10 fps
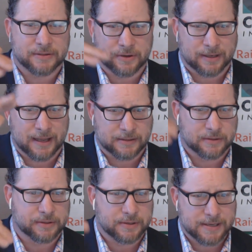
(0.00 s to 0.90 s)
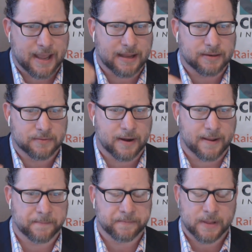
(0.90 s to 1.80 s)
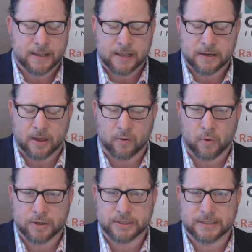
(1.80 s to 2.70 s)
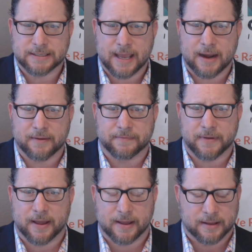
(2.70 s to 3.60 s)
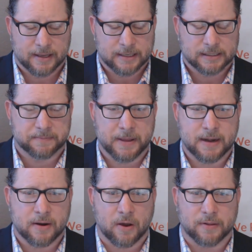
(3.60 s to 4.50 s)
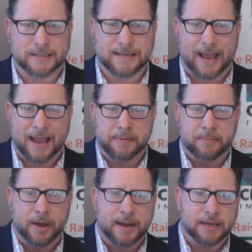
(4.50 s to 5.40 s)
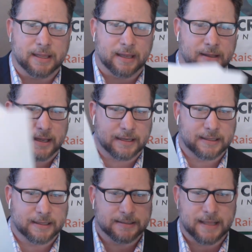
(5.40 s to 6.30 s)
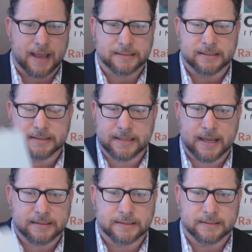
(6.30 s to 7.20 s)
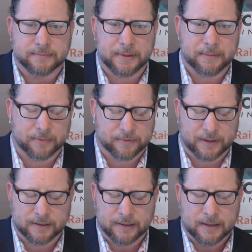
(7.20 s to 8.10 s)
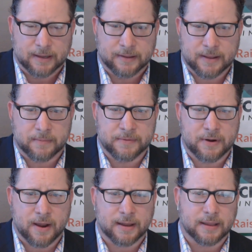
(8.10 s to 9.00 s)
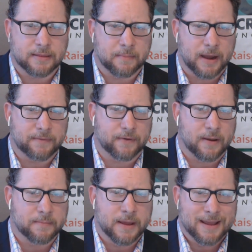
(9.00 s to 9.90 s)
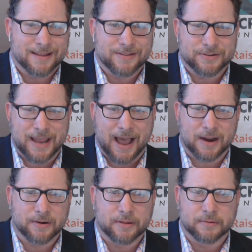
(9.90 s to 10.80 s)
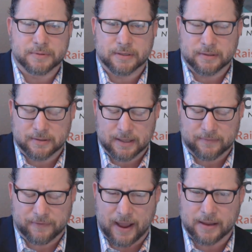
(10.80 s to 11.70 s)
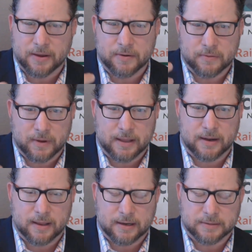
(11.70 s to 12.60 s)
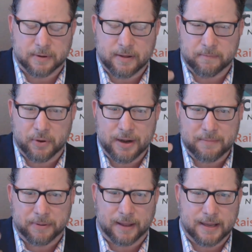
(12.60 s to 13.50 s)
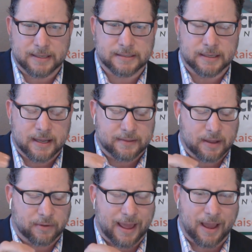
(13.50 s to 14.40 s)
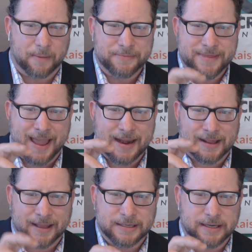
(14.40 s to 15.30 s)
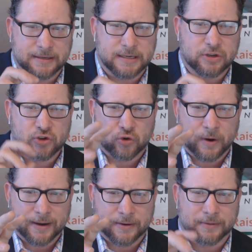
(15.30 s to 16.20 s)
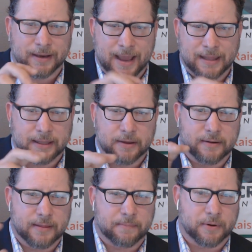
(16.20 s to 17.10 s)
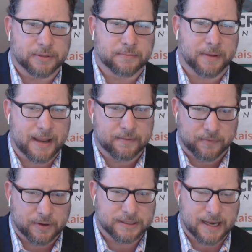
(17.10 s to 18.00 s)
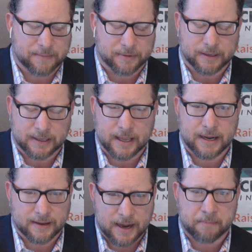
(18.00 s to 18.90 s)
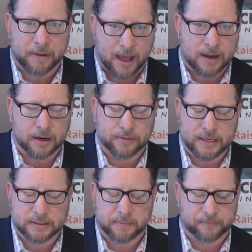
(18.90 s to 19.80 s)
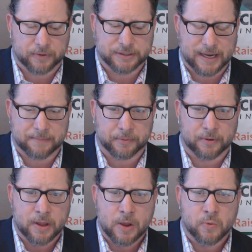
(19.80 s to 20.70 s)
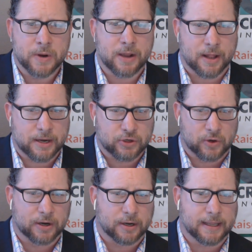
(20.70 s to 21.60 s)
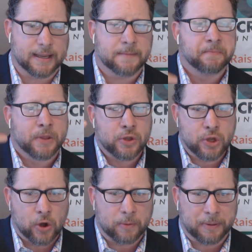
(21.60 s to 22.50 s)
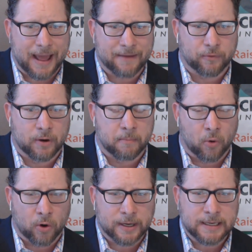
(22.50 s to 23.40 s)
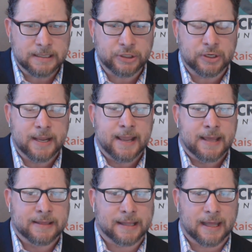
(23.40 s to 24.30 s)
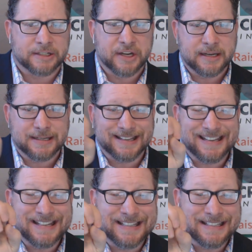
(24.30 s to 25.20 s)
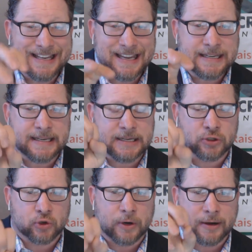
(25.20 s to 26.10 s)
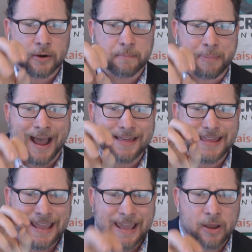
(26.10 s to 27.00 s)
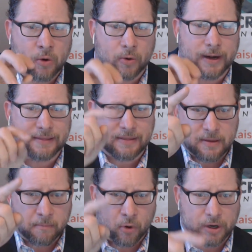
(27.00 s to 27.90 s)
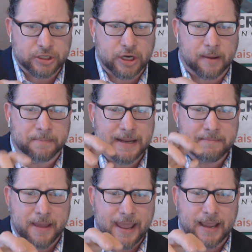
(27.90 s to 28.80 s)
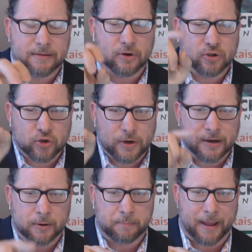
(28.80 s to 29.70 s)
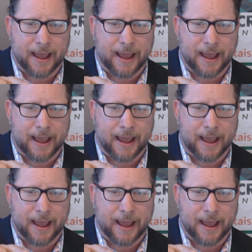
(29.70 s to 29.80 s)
their collectors, their debt, right? In other words, instead of spending all this time and money collecting these thousands and thousands of people that they're not going to get the money from, there's algorithms that FICO and Experian have put in place that will help that collection agency trigger the likelihood of that person paying. For example, and again, I got a blog on this, but for example, we call it a trigger lead. You go to apply for a mortgage. The collection agency sees is triggered by the inquiry that the mortgage company made. They're triggered